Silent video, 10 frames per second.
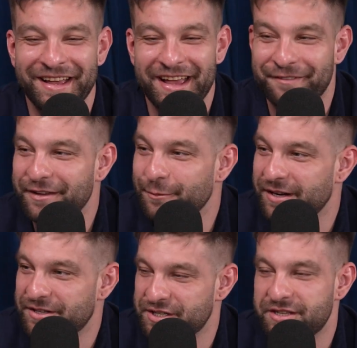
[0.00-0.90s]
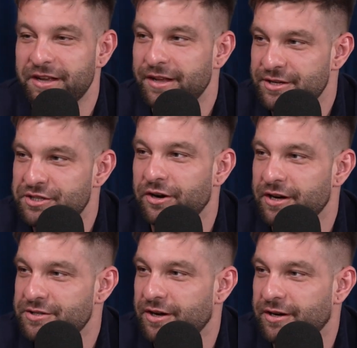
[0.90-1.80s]
If he would have just
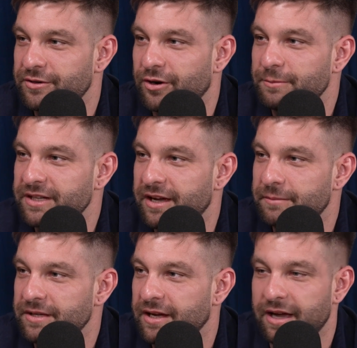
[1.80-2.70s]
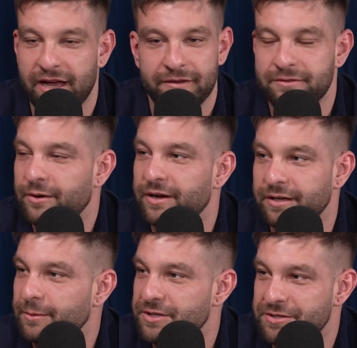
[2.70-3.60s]
started talking normally and been like, I have no
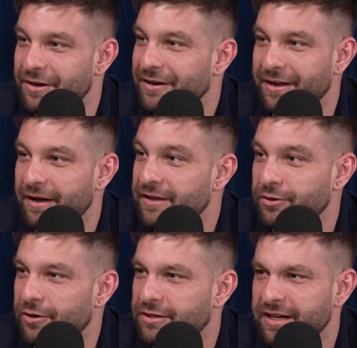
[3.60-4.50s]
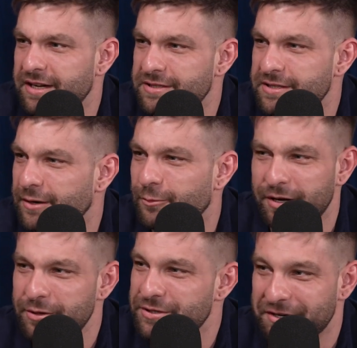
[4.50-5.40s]
idea what you're talking about. And the whole class is like, what
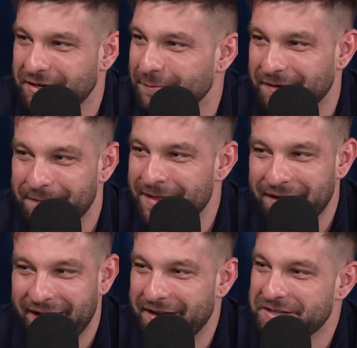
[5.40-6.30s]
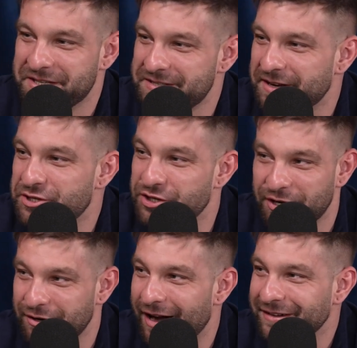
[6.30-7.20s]
are you talking about? And it's just like
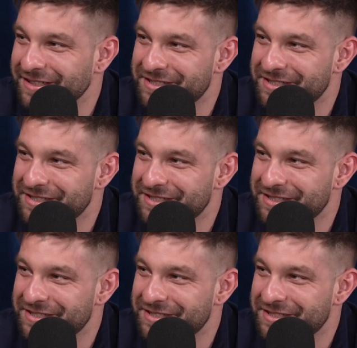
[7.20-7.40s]
Shutter Island